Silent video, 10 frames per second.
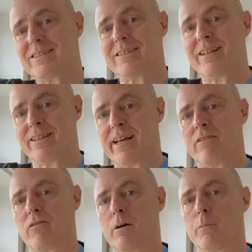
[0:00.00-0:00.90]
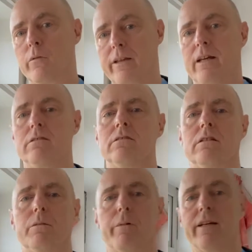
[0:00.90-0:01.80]
a ladder up on the
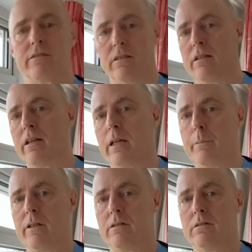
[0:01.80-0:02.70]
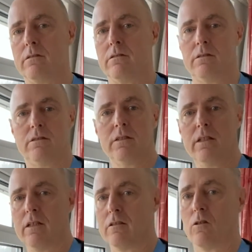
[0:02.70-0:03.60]
outside, but that's okay because
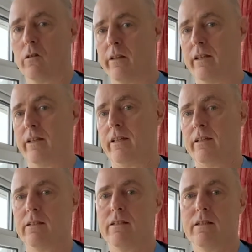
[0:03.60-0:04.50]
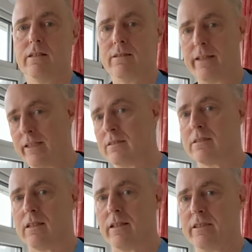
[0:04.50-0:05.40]
a lot of the
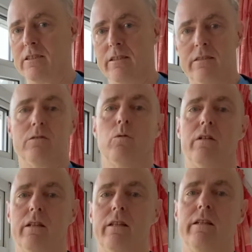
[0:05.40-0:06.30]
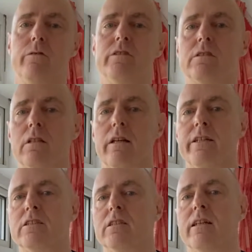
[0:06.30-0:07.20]
deinstallation of this one and the new
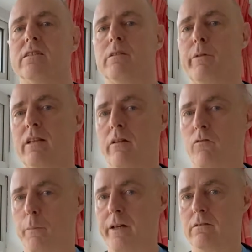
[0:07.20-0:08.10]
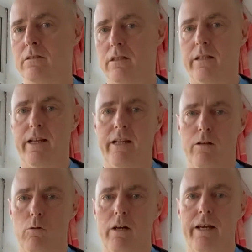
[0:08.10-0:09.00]
installation has to be done from outside
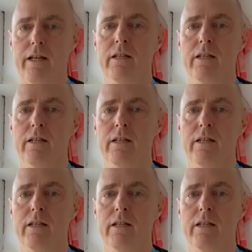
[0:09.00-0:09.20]
anyway.